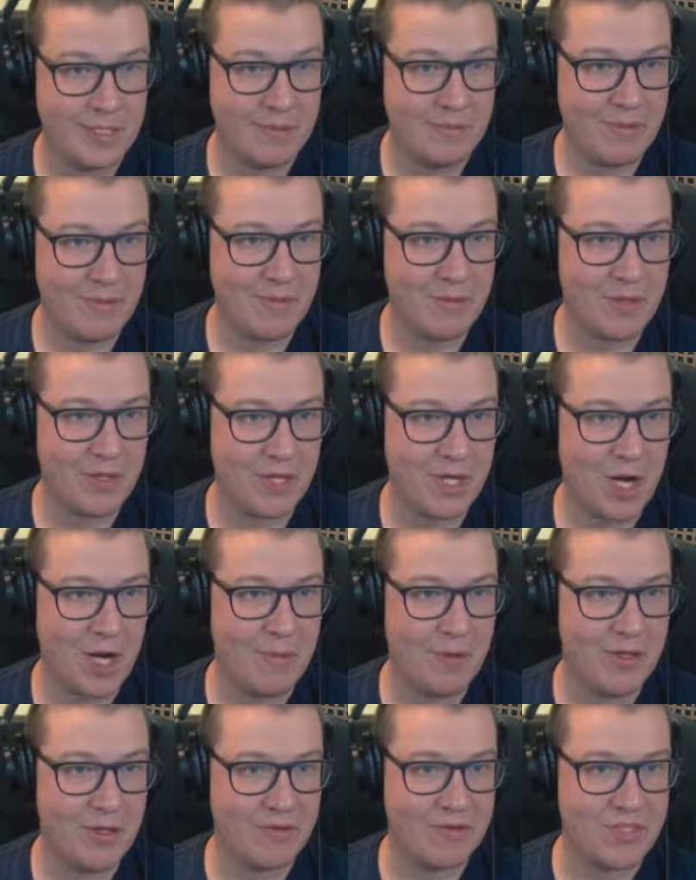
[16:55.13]
Maybe put
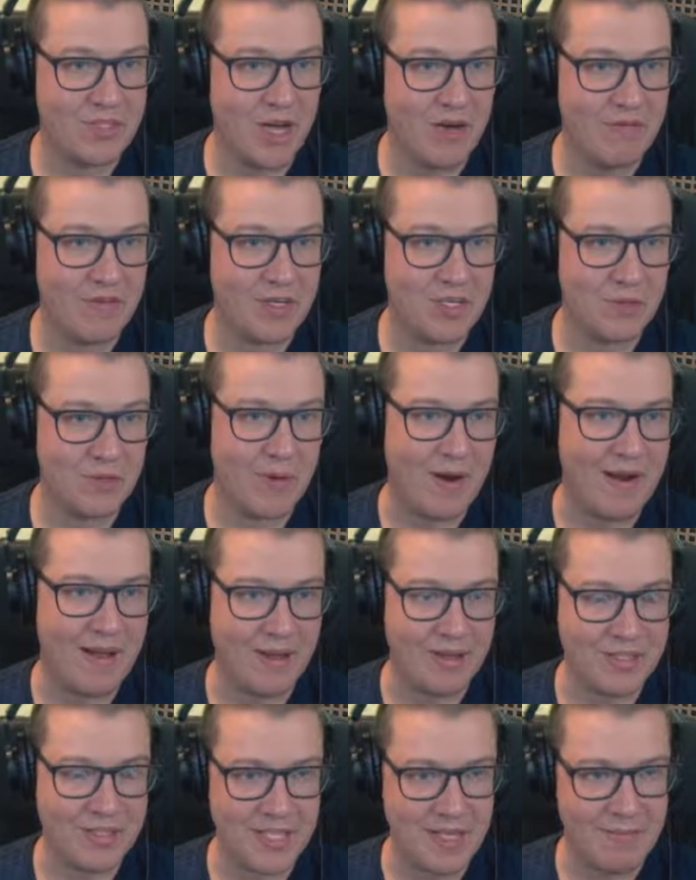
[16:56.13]
the starfish somewhere
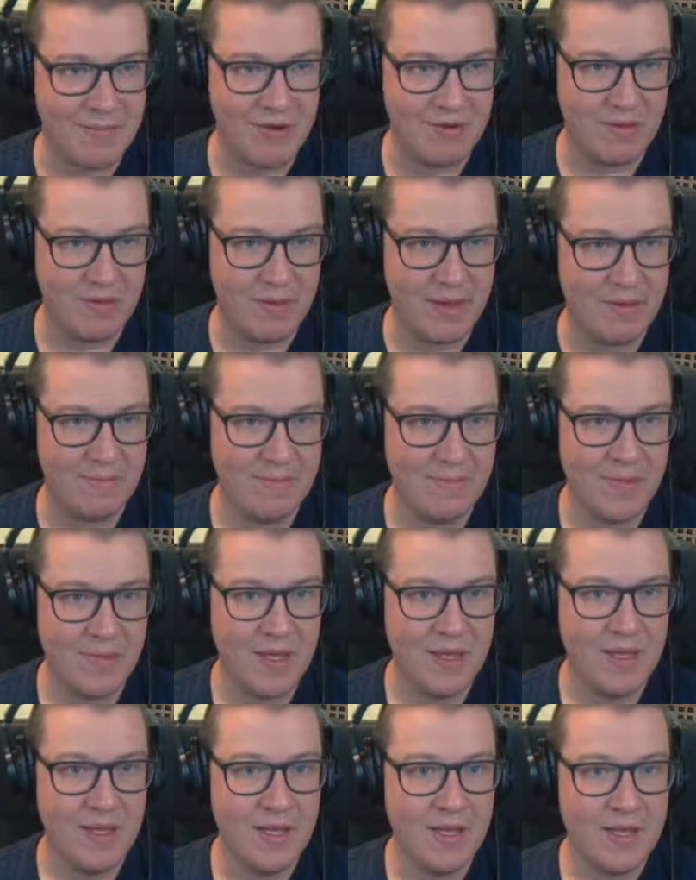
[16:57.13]
else and then move them in.
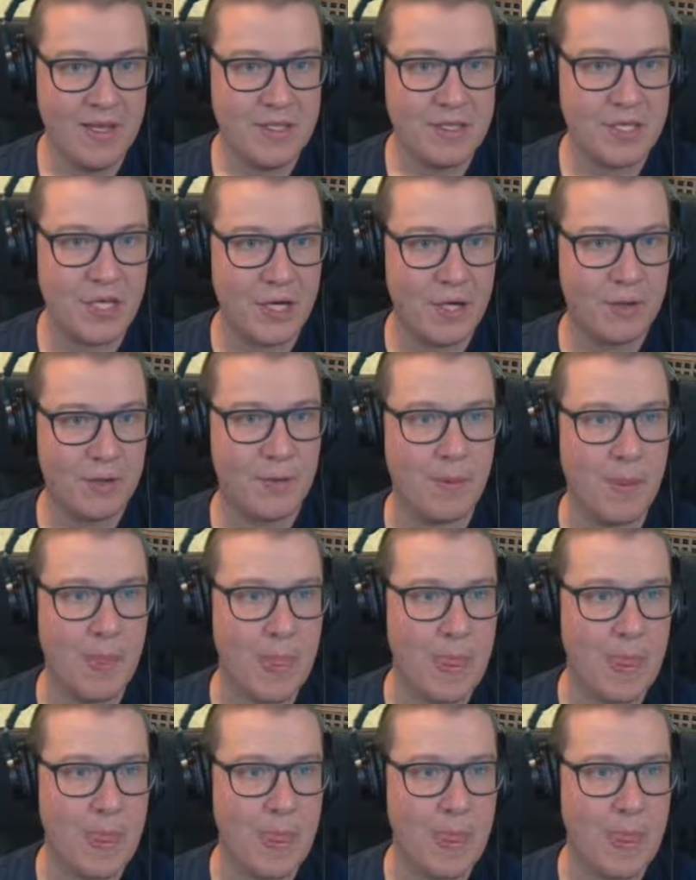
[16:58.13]
So...